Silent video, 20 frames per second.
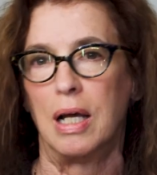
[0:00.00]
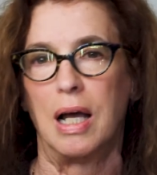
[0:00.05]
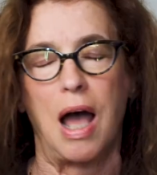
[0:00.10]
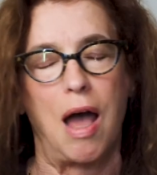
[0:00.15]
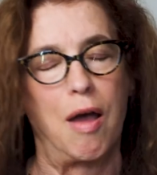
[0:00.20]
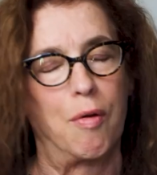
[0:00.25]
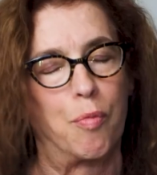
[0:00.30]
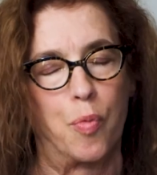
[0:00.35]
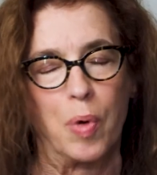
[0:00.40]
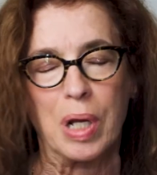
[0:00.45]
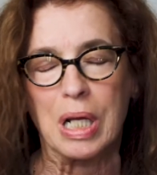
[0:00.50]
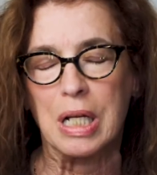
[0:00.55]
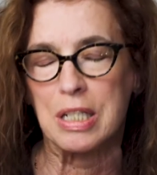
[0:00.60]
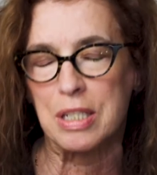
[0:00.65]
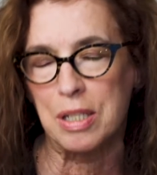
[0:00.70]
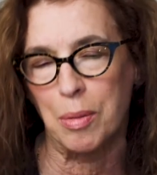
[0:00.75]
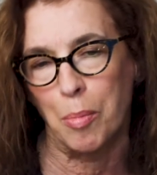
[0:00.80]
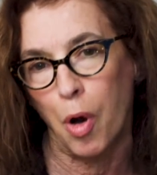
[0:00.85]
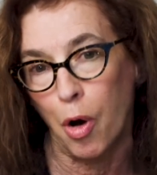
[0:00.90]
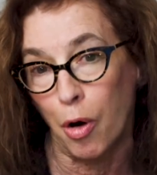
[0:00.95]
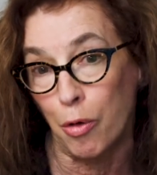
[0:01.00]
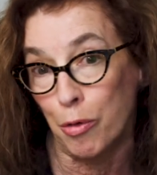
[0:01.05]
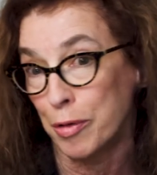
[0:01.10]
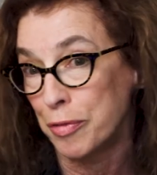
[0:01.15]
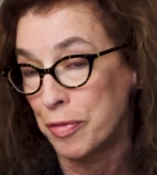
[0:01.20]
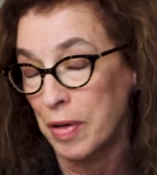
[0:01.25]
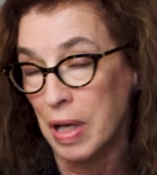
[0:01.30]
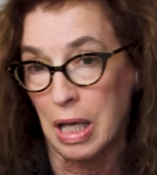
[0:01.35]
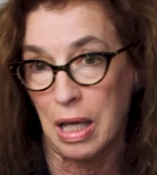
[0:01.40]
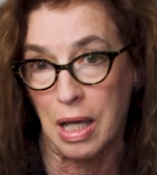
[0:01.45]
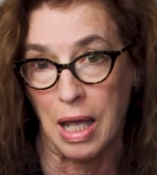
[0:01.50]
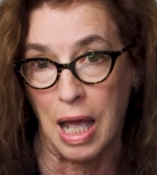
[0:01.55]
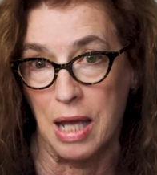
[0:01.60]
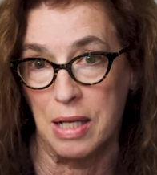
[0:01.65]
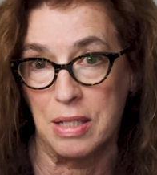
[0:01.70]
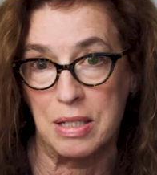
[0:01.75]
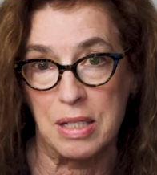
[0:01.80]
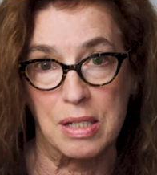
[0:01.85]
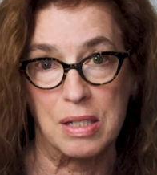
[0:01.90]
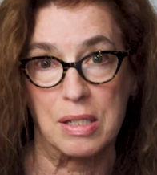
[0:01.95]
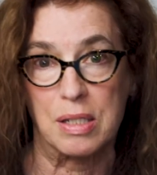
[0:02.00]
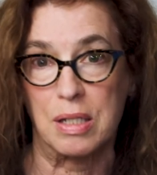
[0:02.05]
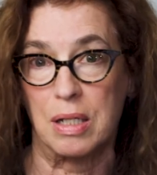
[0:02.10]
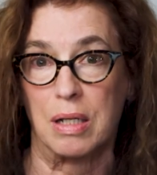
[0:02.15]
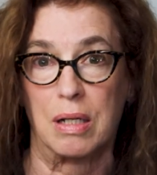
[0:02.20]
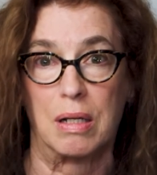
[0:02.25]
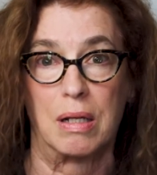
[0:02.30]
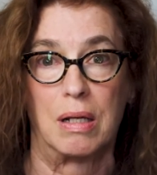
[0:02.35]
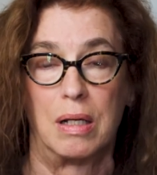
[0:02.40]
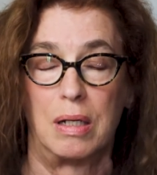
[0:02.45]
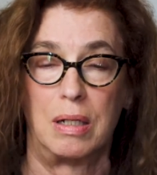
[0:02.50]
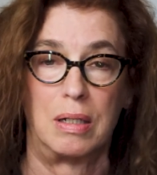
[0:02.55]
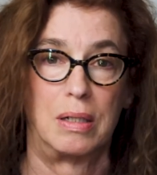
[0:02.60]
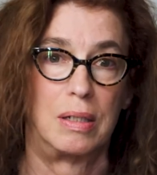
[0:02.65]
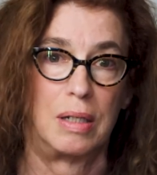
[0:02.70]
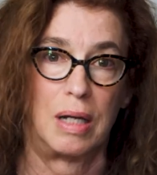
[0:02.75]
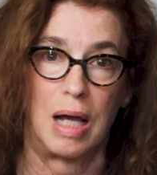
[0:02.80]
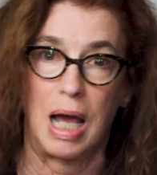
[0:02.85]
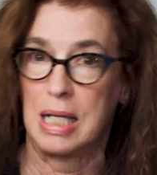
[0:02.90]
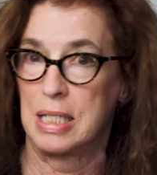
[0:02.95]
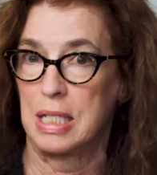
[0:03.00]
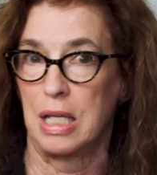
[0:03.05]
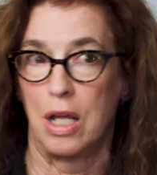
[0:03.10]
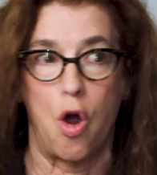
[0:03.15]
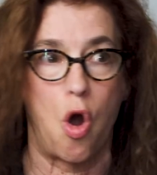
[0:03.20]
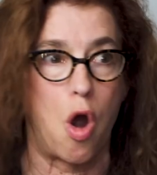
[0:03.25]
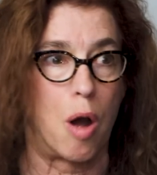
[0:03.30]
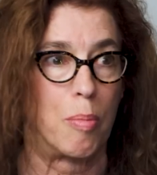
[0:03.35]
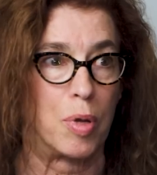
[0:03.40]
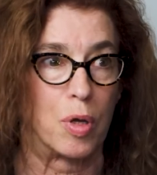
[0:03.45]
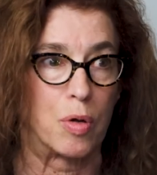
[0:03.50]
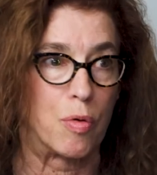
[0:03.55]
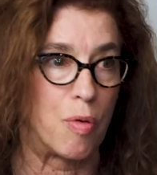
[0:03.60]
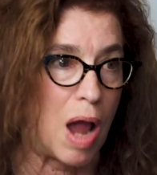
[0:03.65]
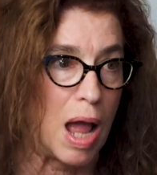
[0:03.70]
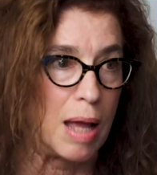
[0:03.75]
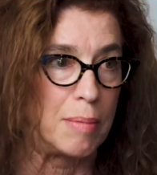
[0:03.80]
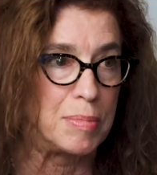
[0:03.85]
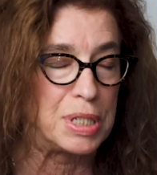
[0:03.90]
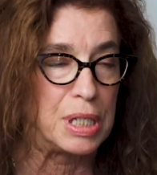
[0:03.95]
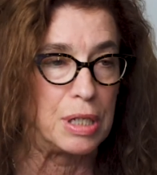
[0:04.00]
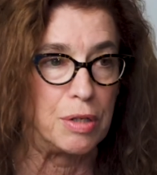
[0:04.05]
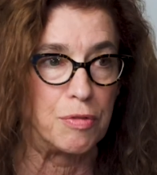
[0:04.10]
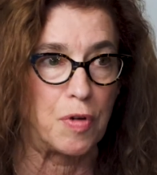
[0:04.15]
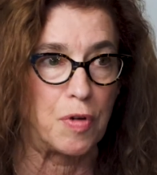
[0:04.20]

I've witnessed some horrific cases, and I see horrible crime scene